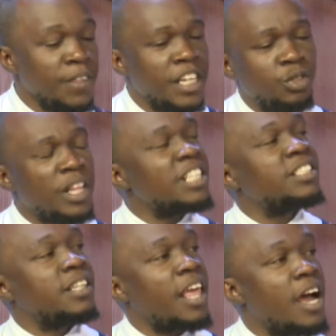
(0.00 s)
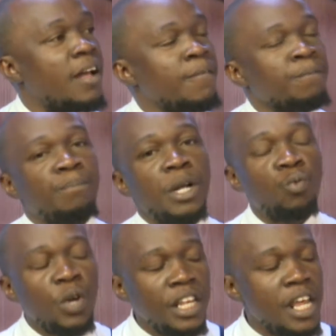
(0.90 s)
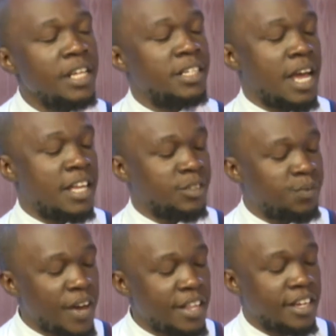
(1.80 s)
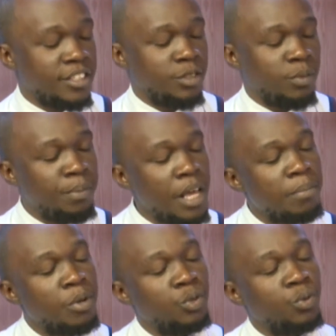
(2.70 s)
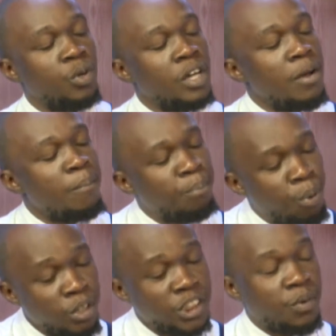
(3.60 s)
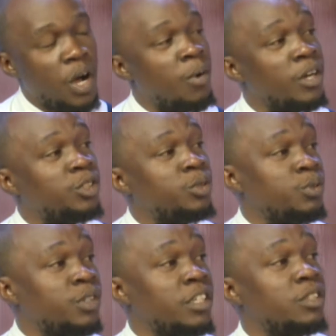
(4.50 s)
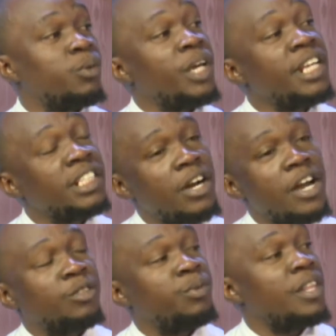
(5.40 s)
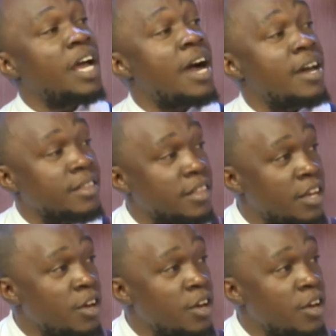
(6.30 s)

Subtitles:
So that's there. But we need, as fathers, to be able to push for our children to interact with Earth.